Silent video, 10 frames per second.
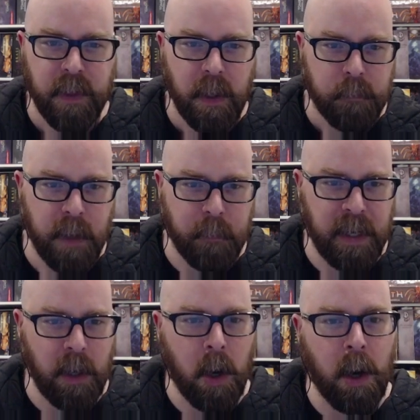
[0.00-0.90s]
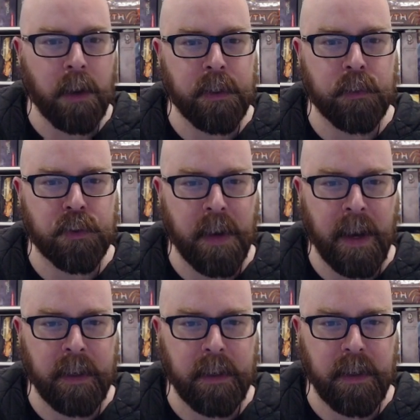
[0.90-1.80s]
But my audio
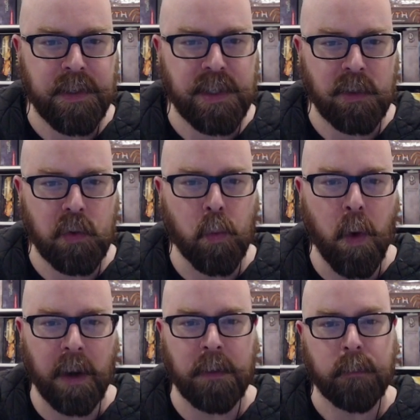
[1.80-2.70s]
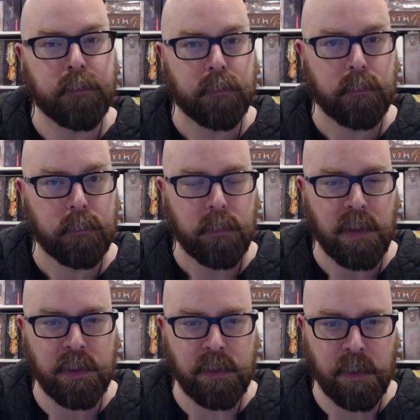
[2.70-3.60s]
track is set to 1.
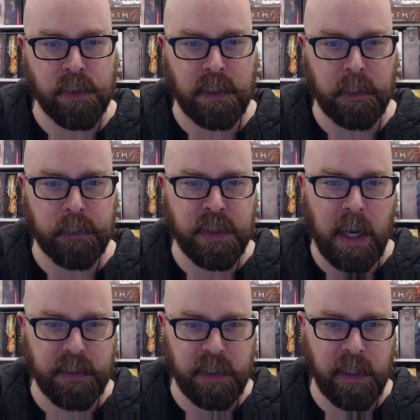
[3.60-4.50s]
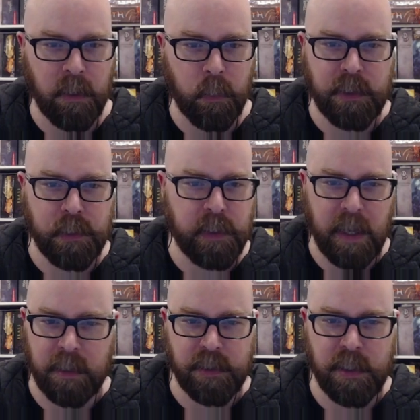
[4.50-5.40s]
There's a little dot in here, which you
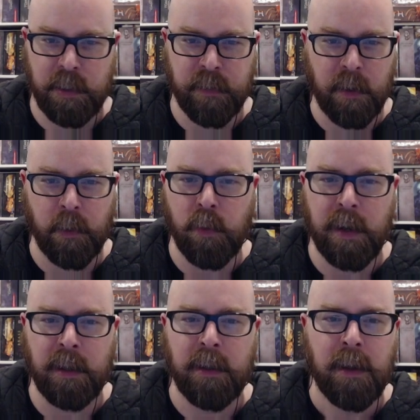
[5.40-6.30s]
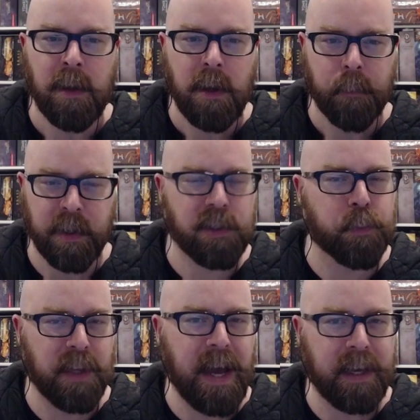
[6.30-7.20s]
cannot see very well, but it's
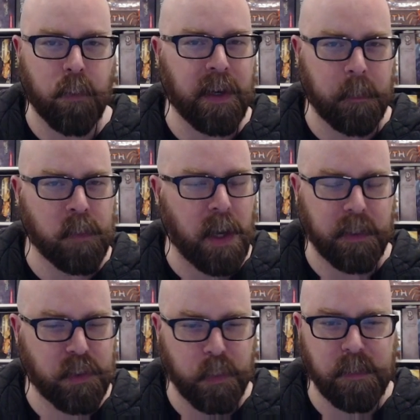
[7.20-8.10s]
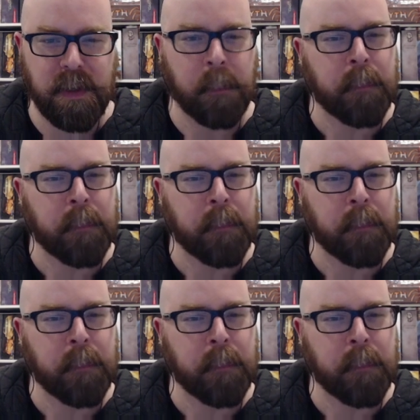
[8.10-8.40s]
black when I'm not streaming.